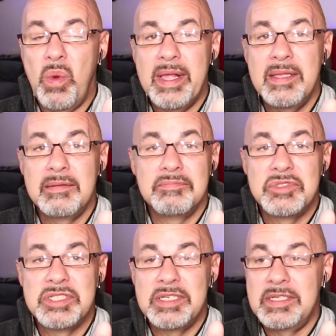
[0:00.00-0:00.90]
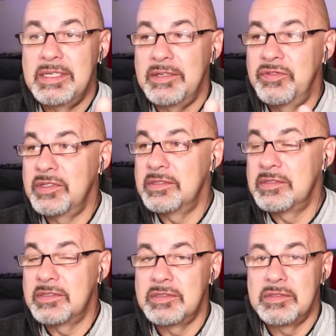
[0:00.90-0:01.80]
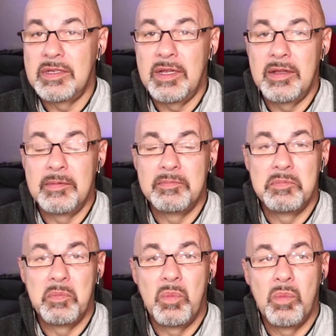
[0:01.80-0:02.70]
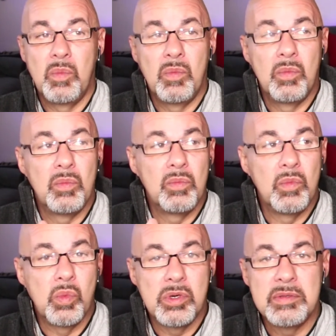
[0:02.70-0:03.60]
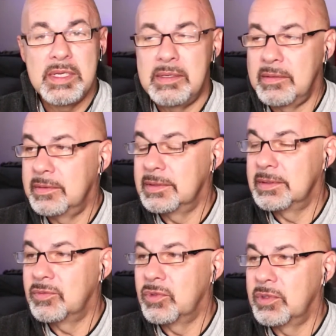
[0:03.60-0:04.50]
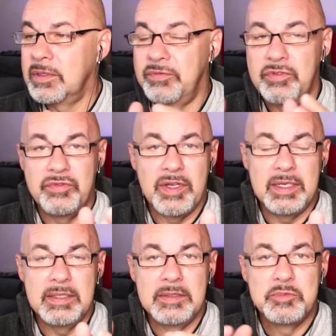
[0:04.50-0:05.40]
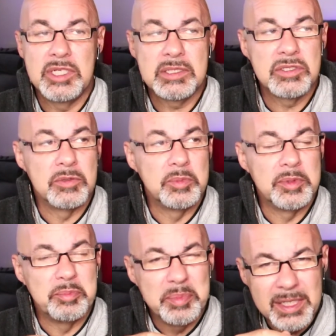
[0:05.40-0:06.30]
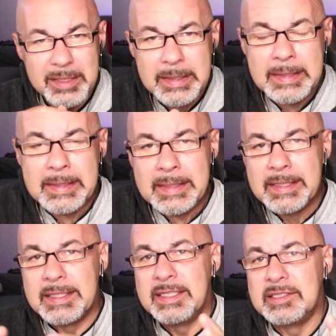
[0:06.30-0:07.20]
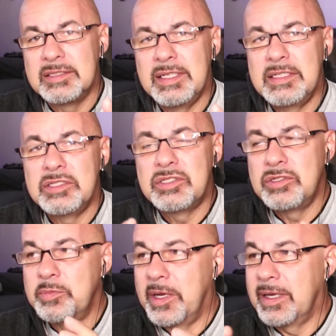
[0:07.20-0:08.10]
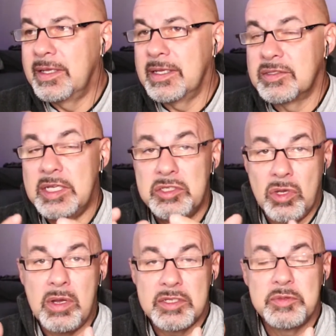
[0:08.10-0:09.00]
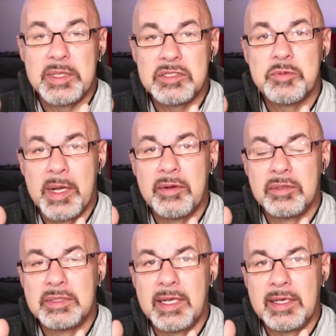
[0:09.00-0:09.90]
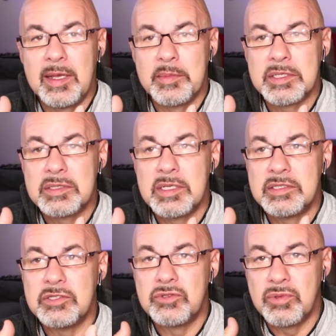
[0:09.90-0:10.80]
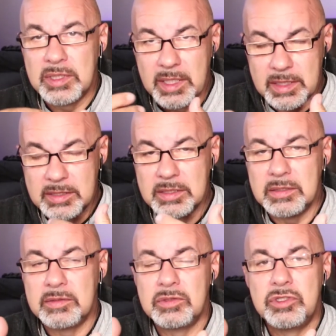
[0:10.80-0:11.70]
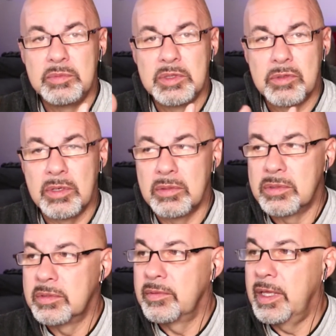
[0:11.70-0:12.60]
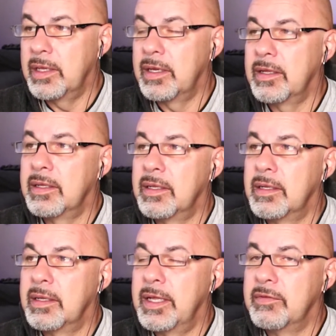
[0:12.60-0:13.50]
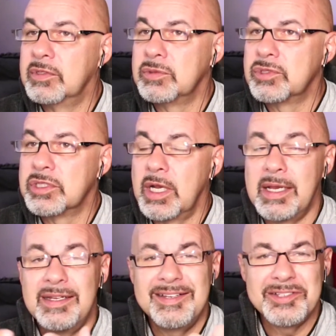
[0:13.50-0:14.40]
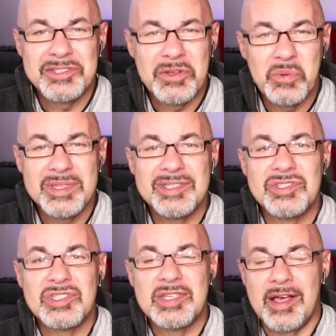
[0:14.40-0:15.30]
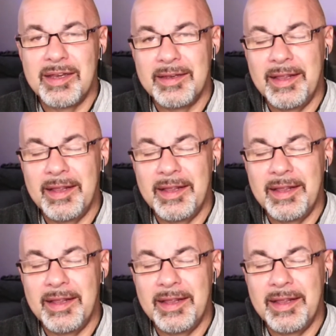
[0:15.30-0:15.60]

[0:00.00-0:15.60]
it and see if it's worthy or if you find it objectionable. But in his latest two podcasts, he talks about spiral dynamics as it's related to human growth and evolution, and he does so with his son.